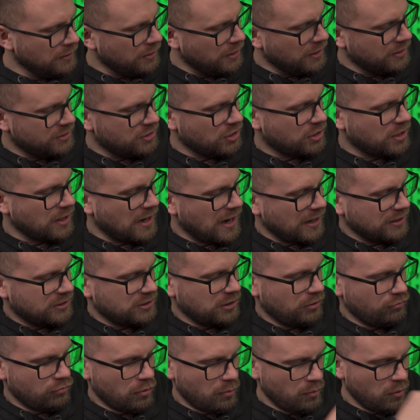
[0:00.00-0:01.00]
is you can
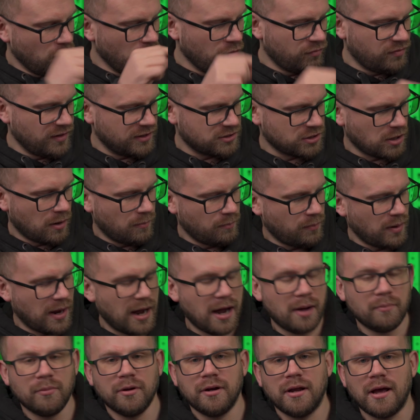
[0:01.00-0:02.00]
actually remove this
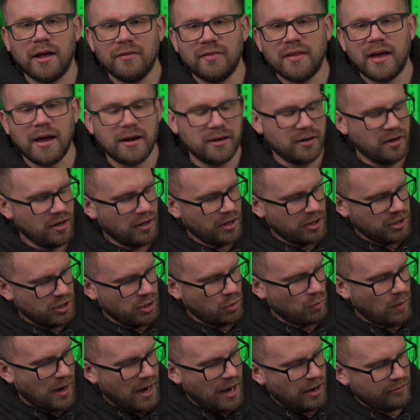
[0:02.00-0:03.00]
compartment and then
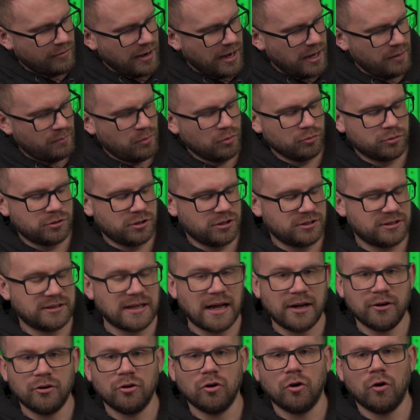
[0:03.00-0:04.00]
you are able to
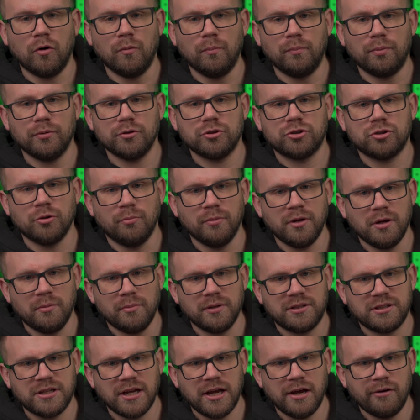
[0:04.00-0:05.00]
stand up some of your
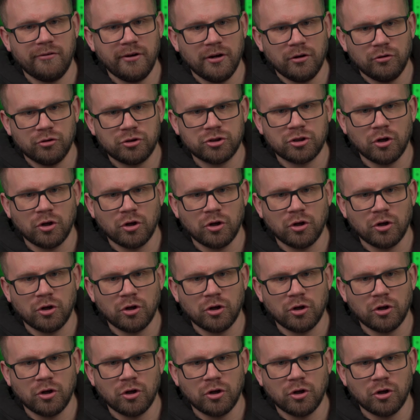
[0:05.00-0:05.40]
materials.